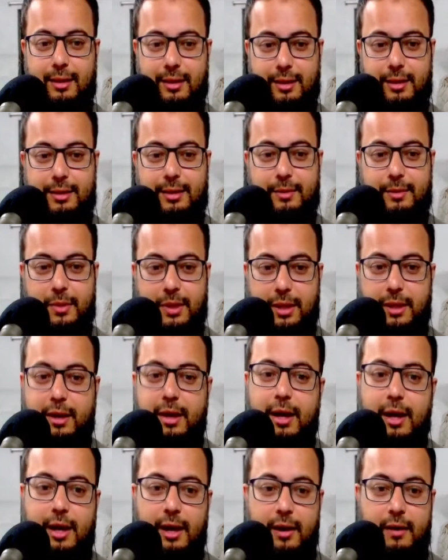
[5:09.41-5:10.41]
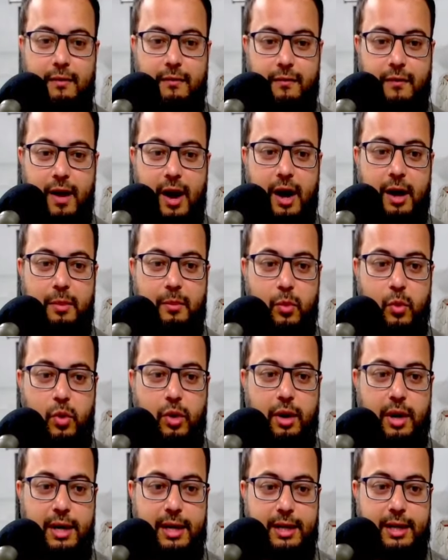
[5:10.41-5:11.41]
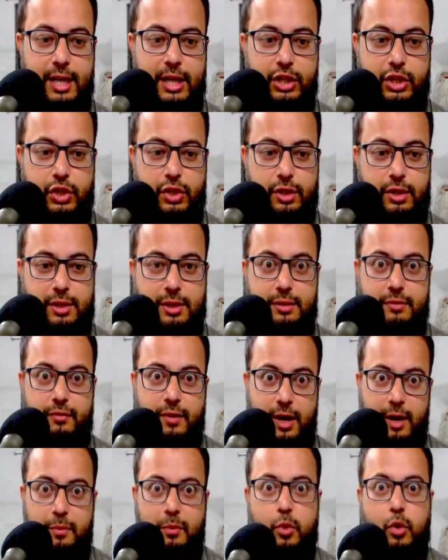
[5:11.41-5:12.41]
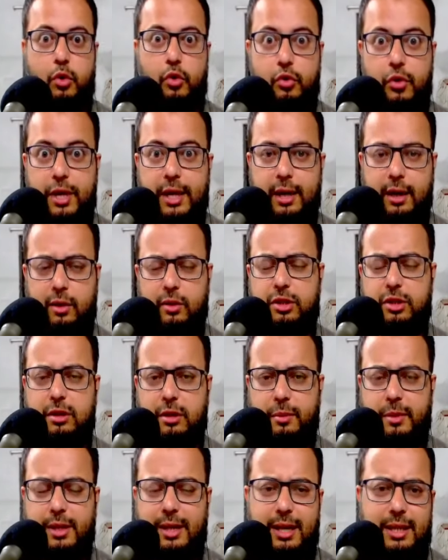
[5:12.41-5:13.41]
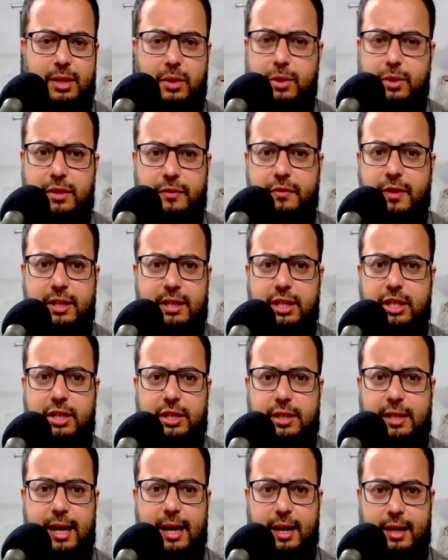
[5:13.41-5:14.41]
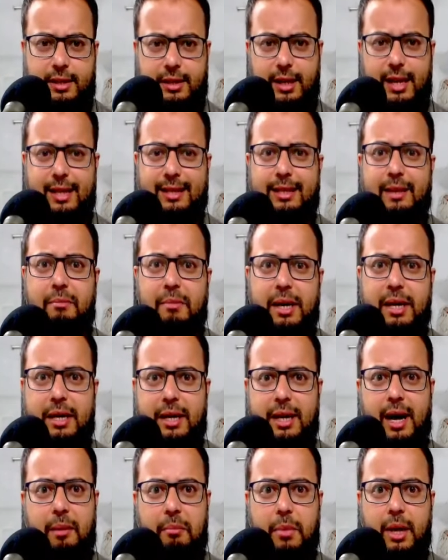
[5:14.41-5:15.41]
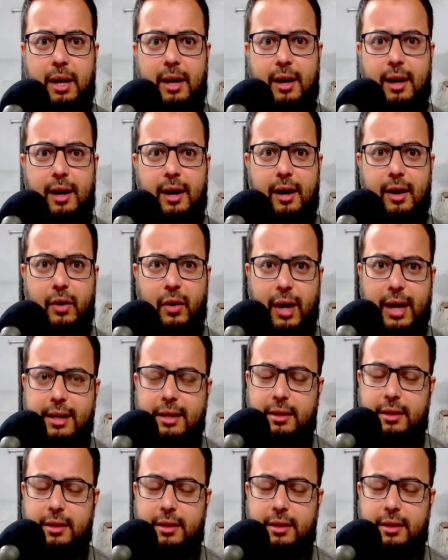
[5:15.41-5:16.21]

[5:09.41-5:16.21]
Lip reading: It is something far more dangerous, far more real. Osama bin Laden was a fictitious character. Like, they made it up, right?